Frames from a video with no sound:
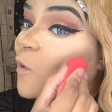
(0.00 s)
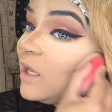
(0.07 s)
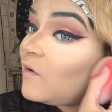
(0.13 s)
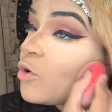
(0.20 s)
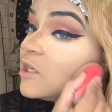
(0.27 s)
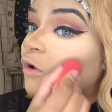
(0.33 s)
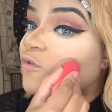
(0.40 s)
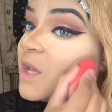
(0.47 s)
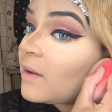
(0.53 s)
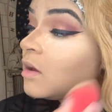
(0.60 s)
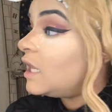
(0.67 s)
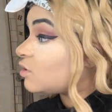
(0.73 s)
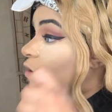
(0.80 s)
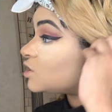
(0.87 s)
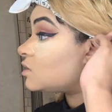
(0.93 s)
and then I'm
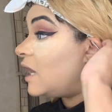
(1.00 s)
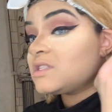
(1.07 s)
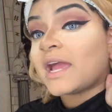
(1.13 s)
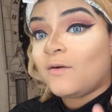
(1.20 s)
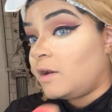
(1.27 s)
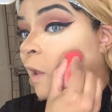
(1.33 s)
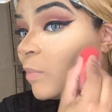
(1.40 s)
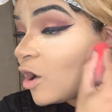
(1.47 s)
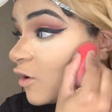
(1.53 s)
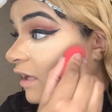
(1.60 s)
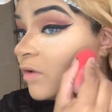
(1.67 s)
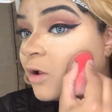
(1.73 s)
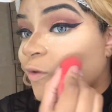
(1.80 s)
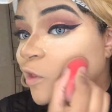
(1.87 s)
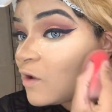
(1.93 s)
gonna set it with the
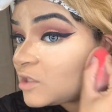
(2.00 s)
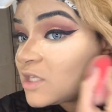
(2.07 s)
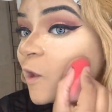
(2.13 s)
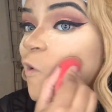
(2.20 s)
NARS